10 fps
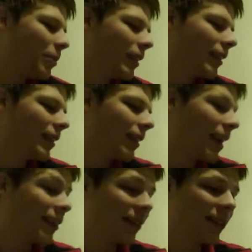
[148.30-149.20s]
play
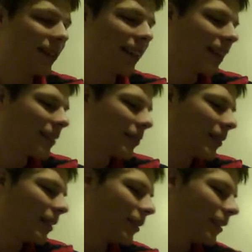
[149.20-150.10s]
and to look at as
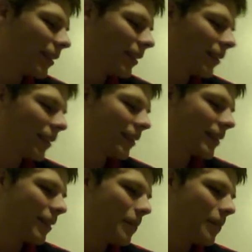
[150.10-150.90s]
well with the cookies.